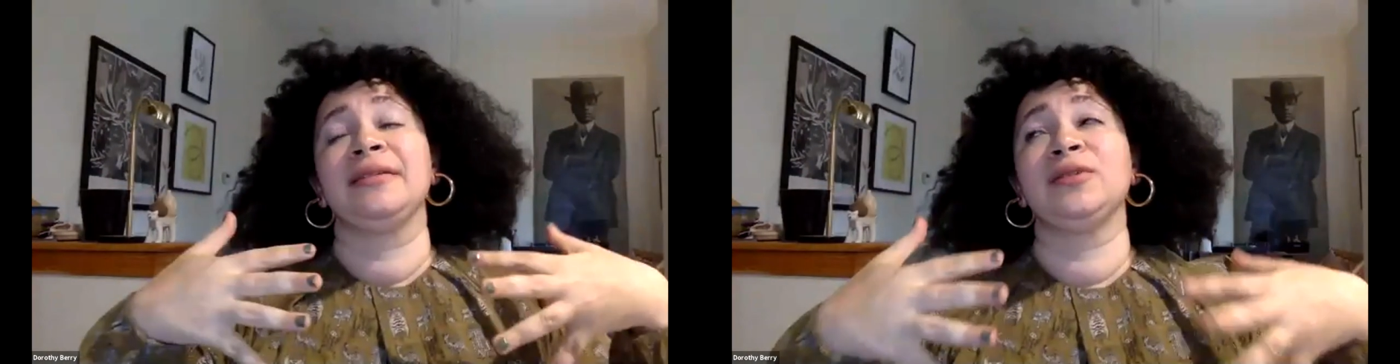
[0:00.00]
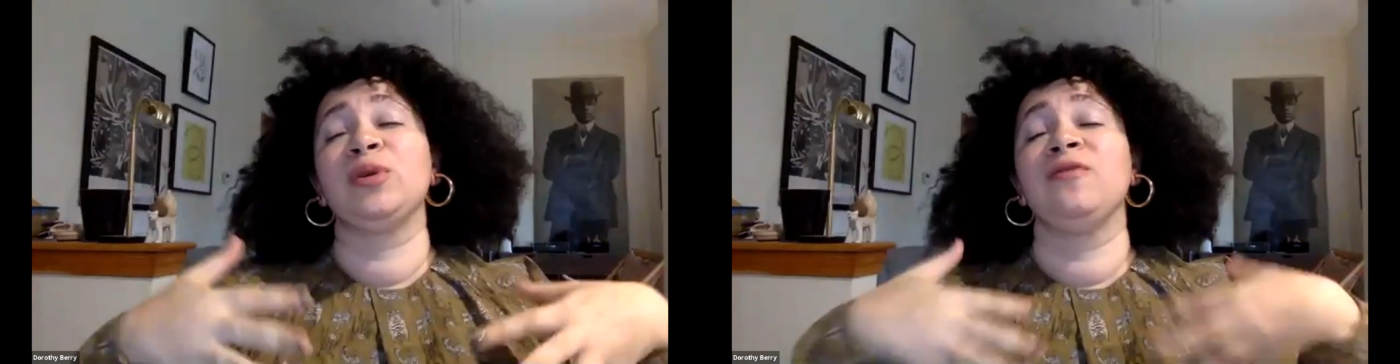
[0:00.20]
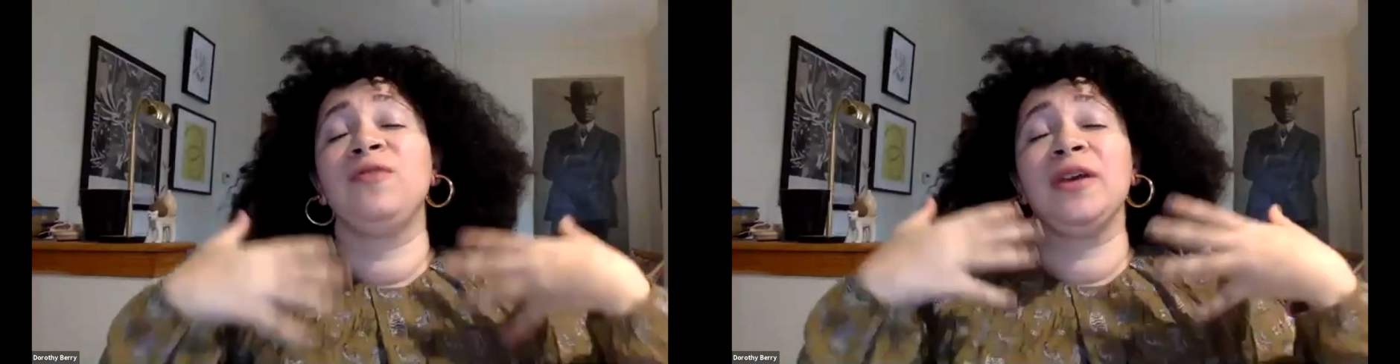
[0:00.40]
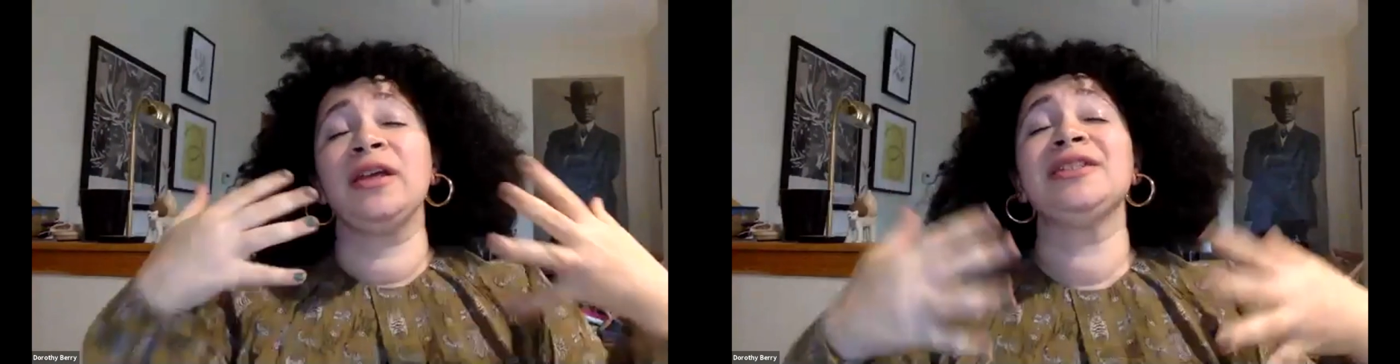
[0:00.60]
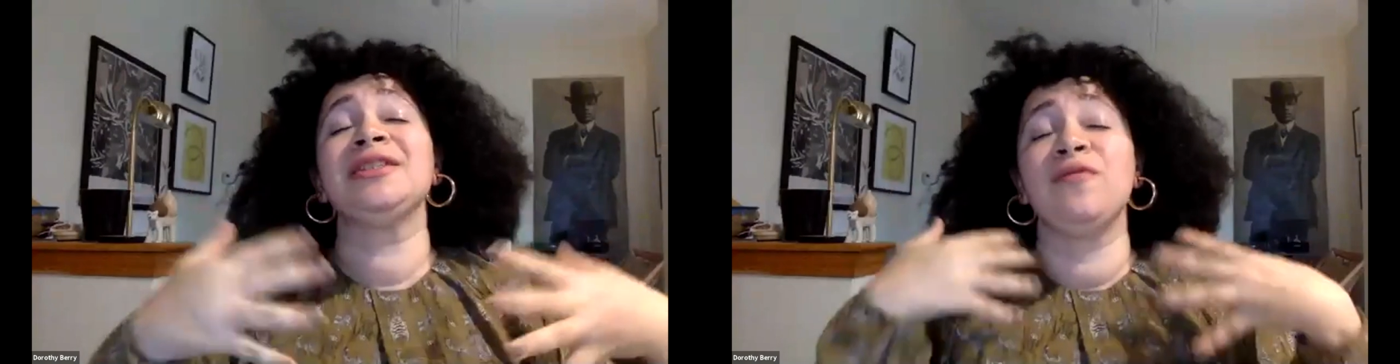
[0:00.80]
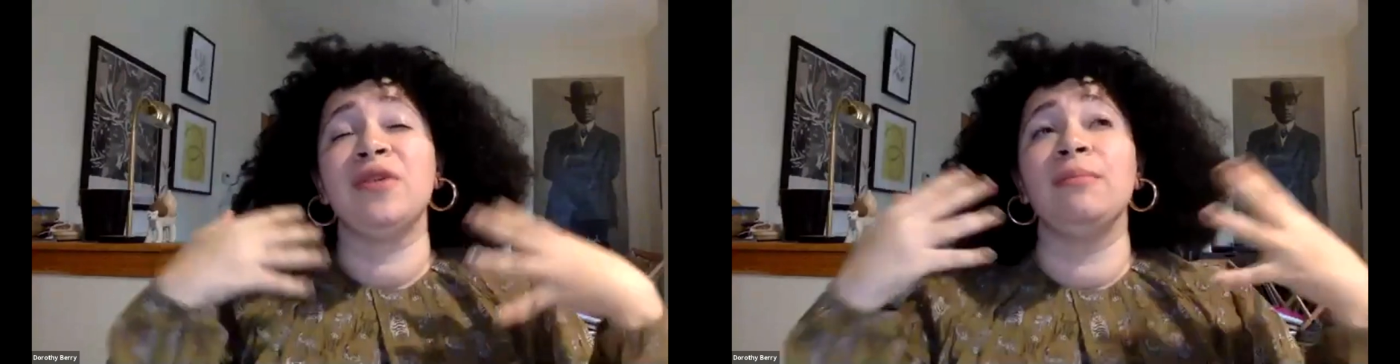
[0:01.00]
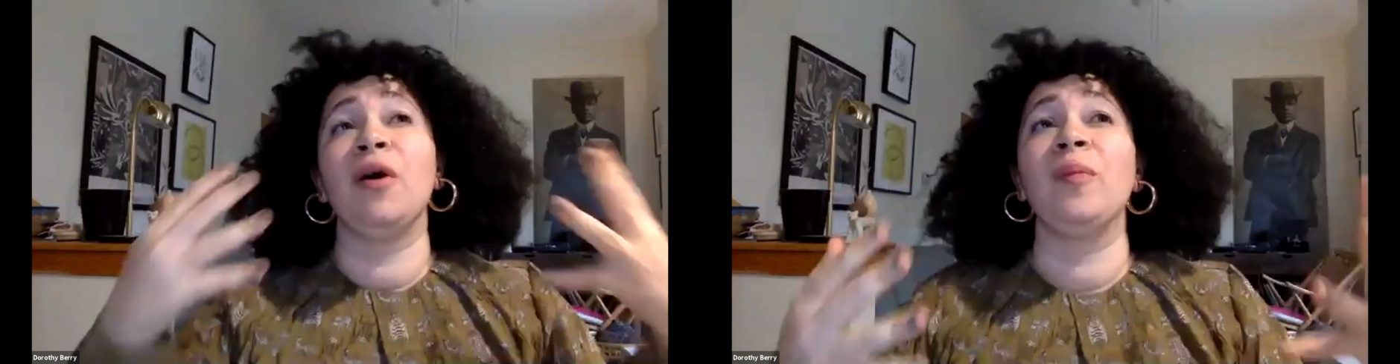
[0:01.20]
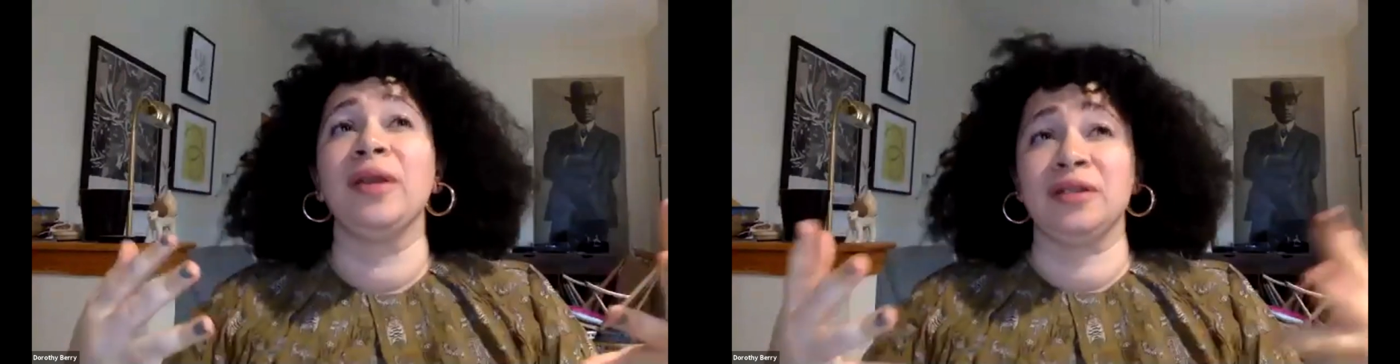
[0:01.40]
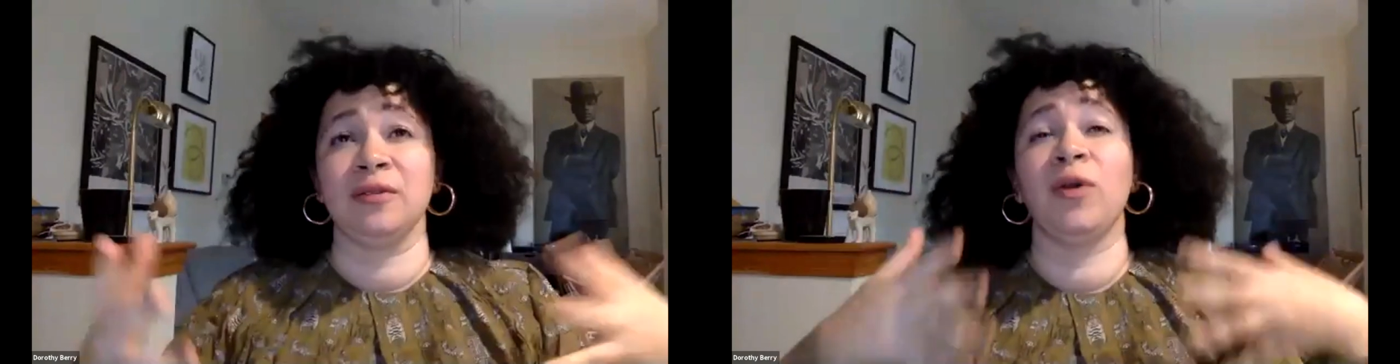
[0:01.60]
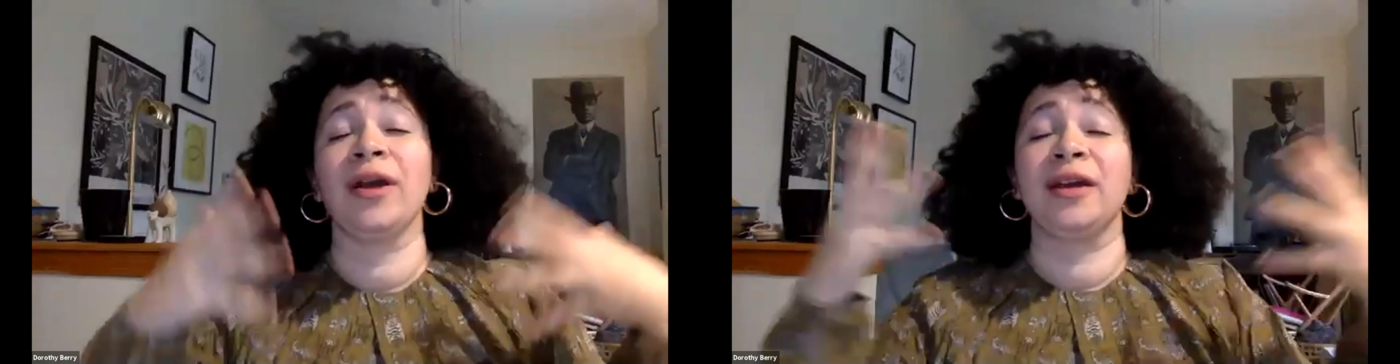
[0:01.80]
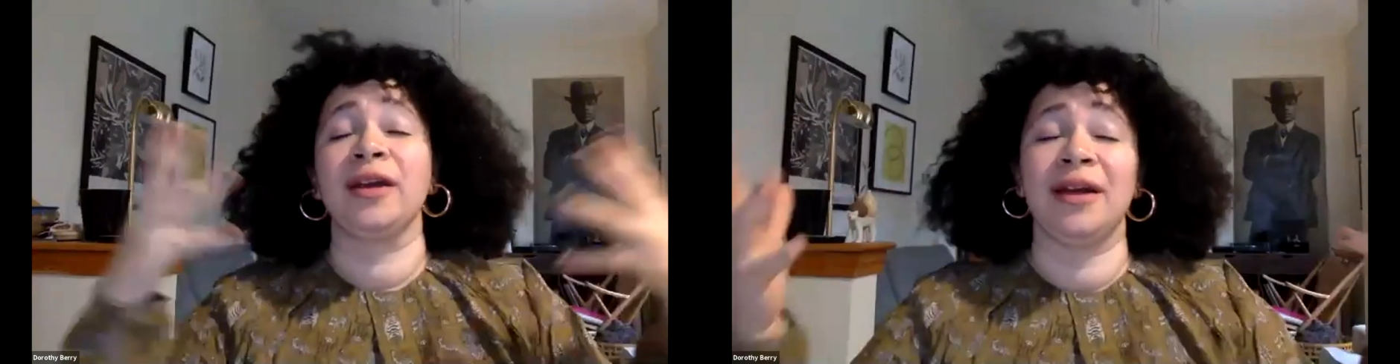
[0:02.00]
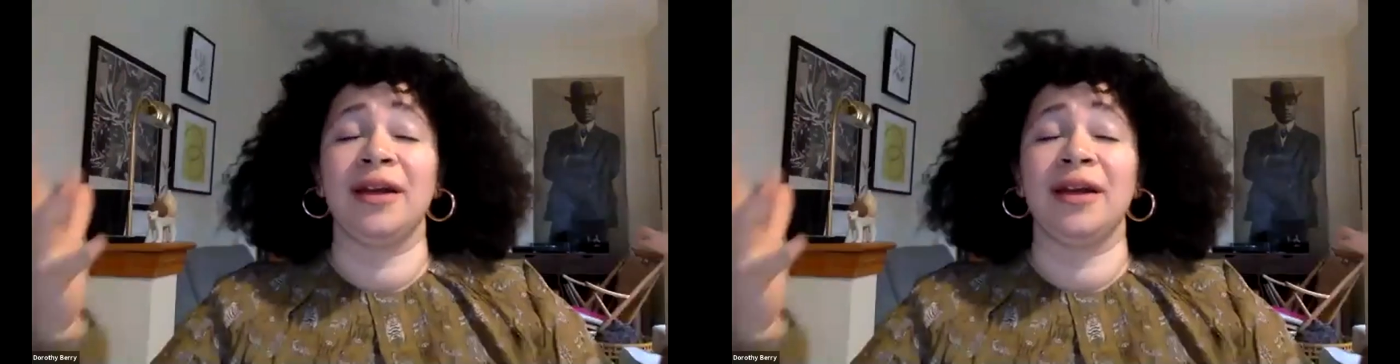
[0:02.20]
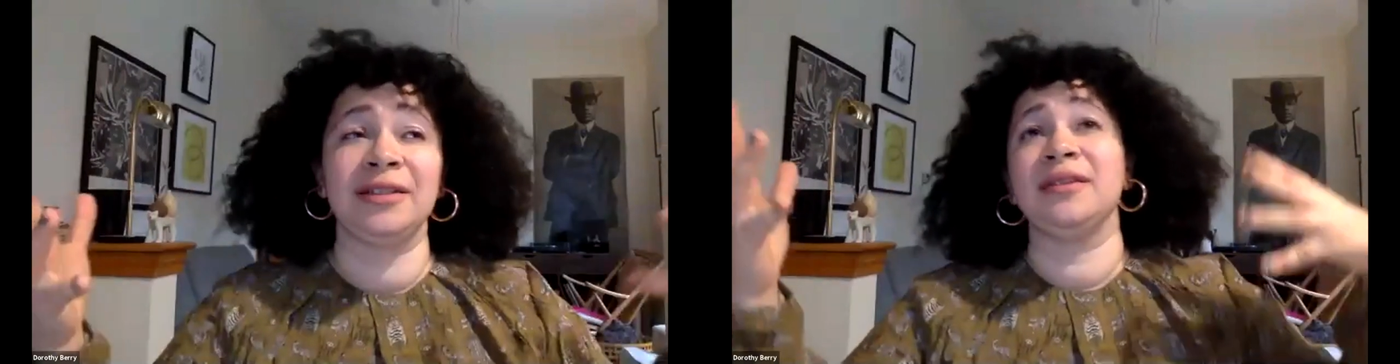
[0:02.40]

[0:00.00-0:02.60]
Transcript: sort of feelings of the moment of recognizing